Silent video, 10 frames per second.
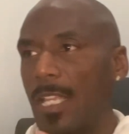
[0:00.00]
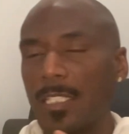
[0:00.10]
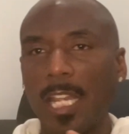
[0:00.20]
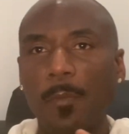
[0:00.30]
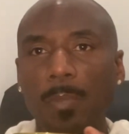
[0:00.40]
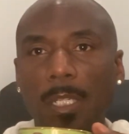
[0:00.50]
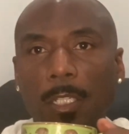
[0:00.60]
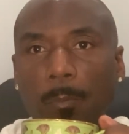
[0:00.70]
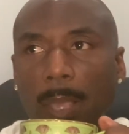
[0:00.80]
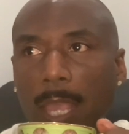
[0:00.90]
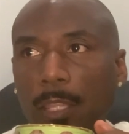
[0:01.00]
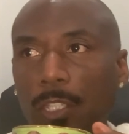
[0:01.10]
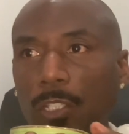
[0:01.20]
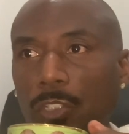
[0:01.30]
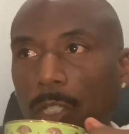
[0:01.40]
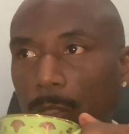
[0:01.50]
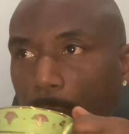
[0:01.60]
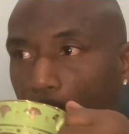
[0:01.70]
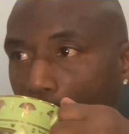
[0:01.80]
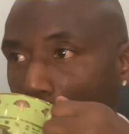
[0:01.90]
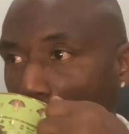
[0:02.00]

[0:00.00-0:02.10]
It's like being on a path in the jungle.